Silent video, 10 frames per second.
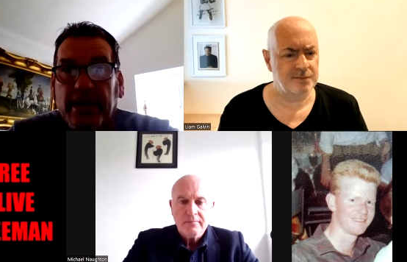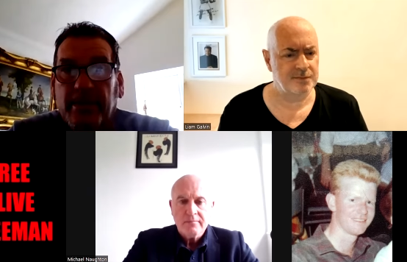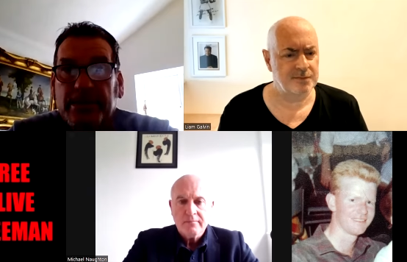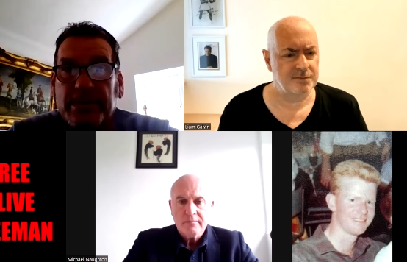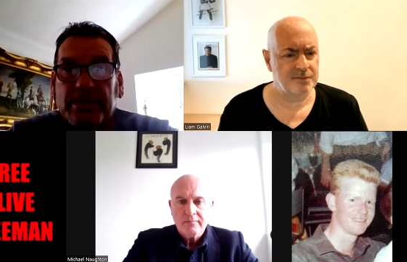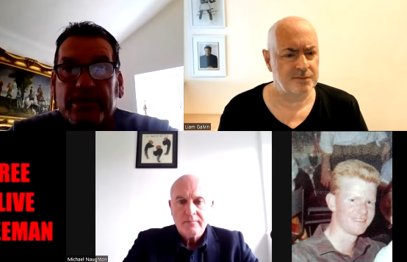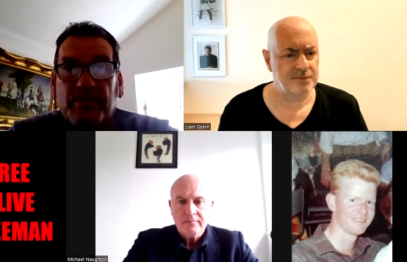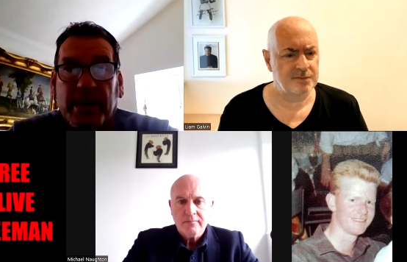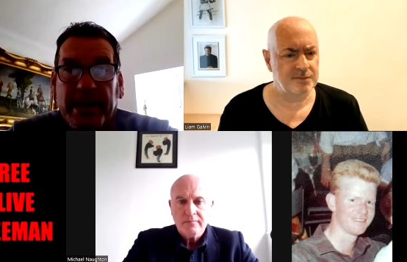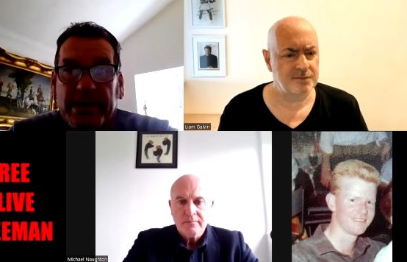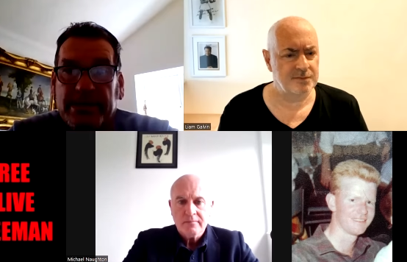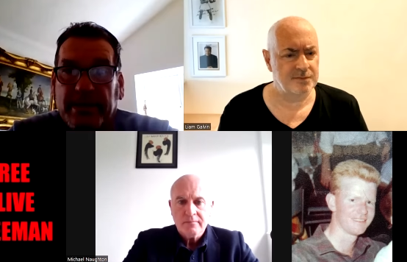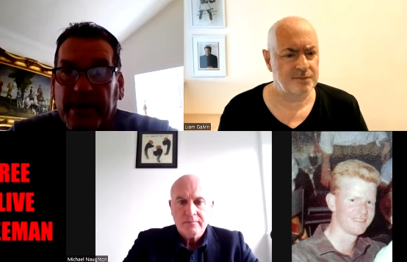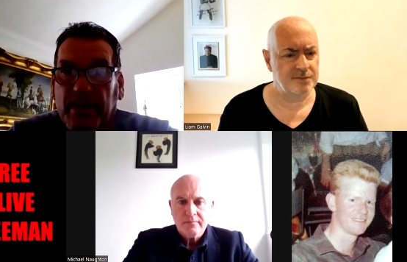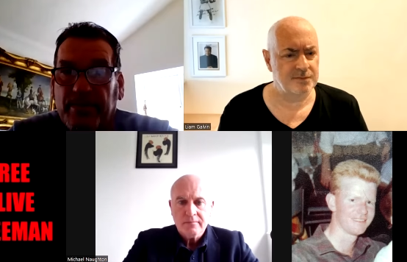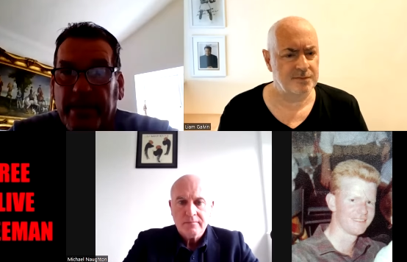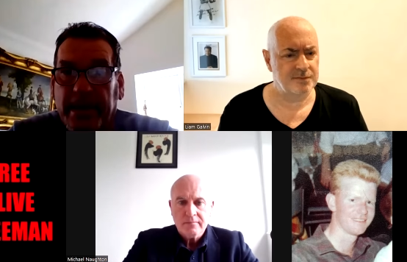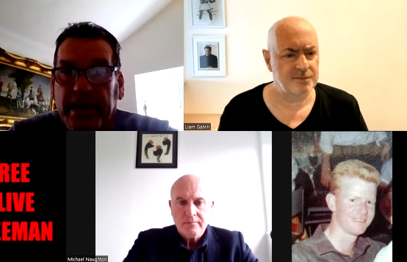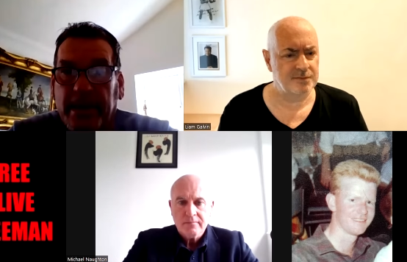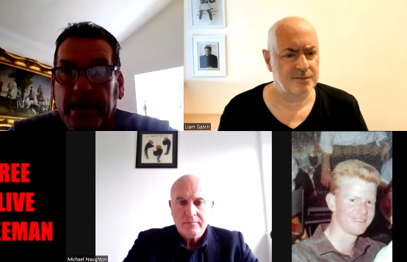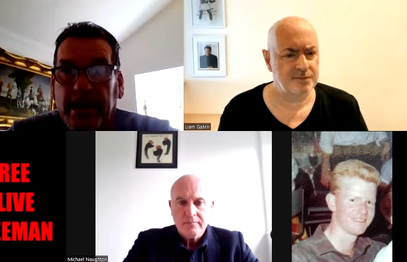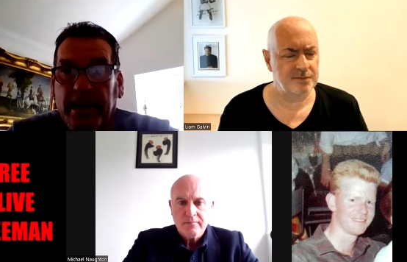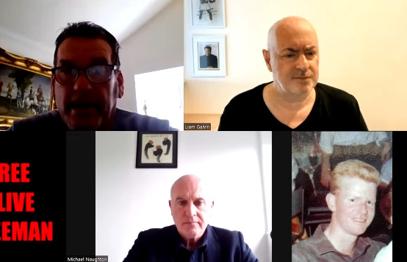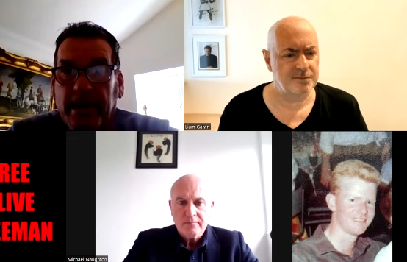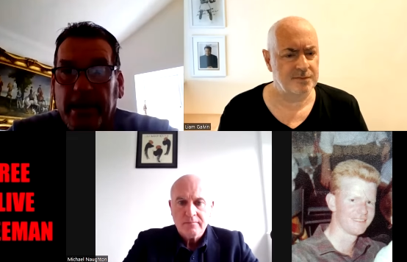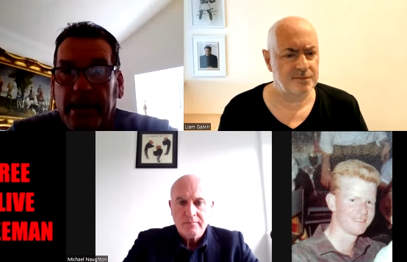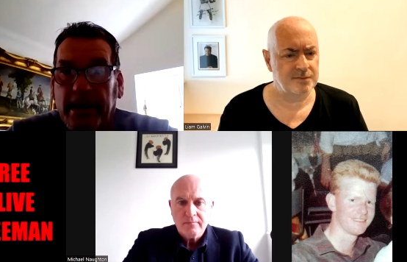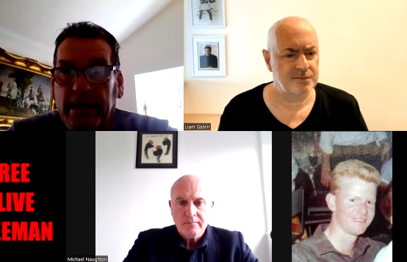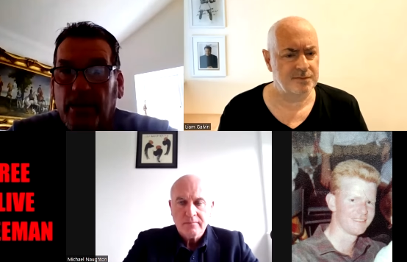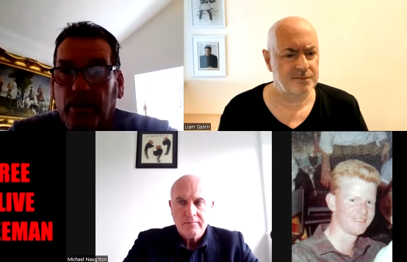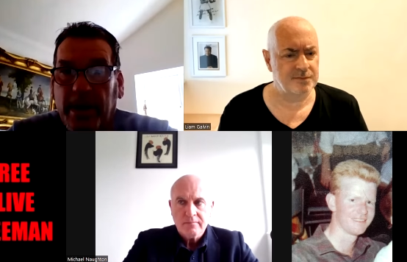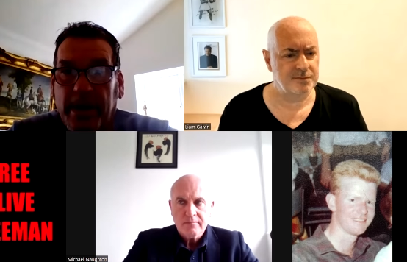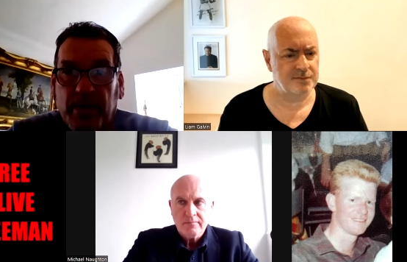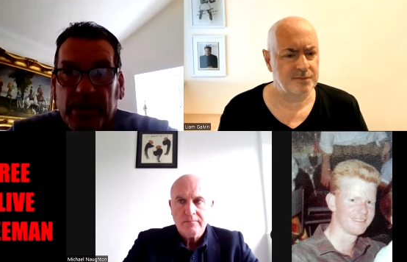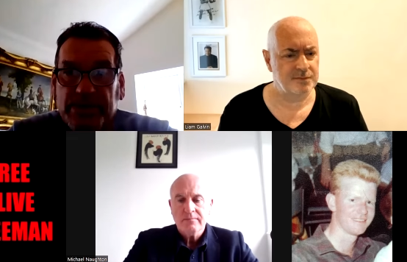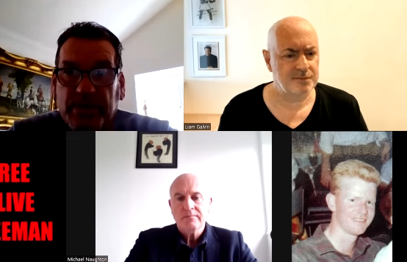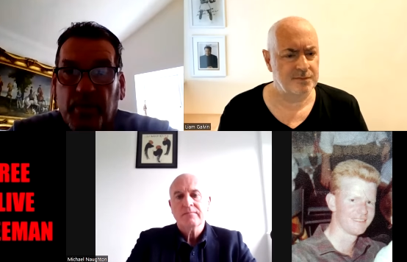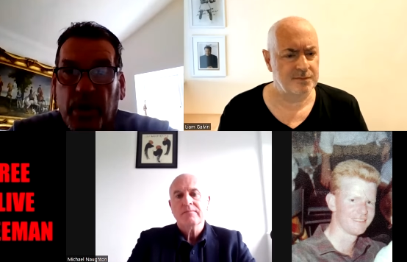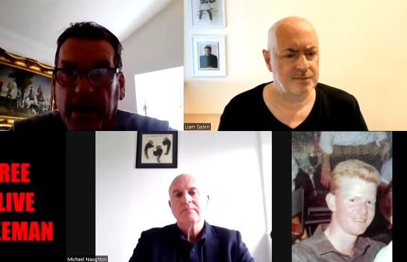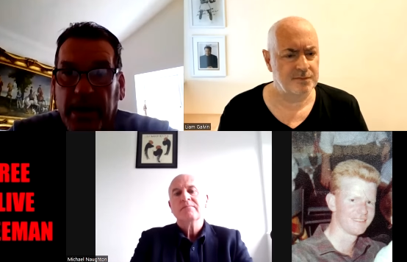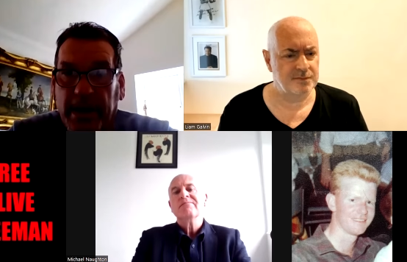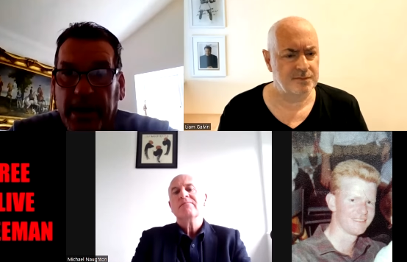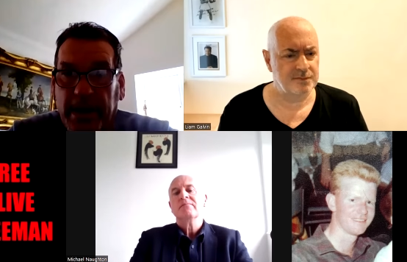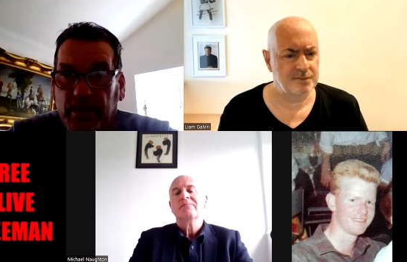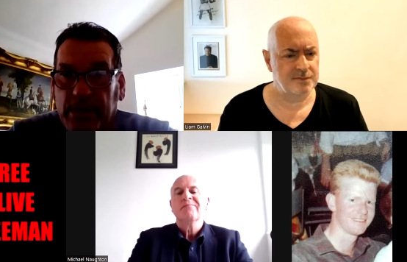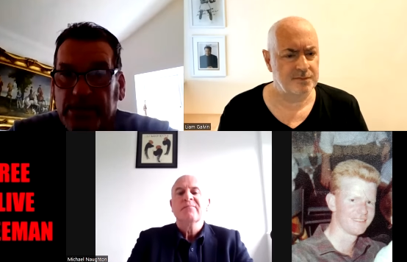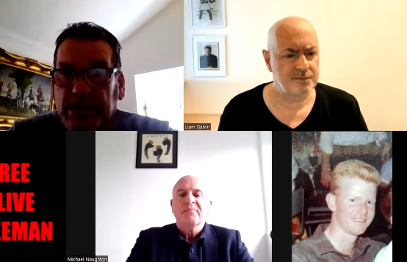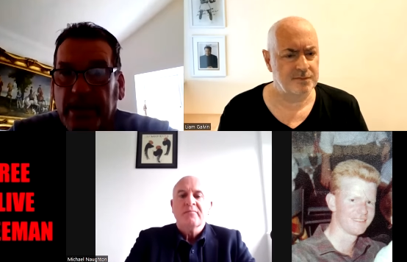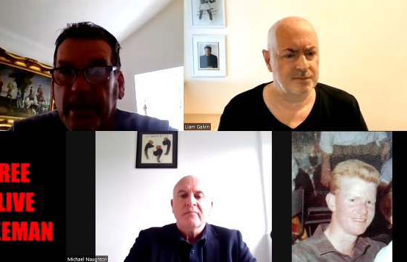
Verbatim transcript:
Speaker 1: I want you, when asked about me, who I was and what I was,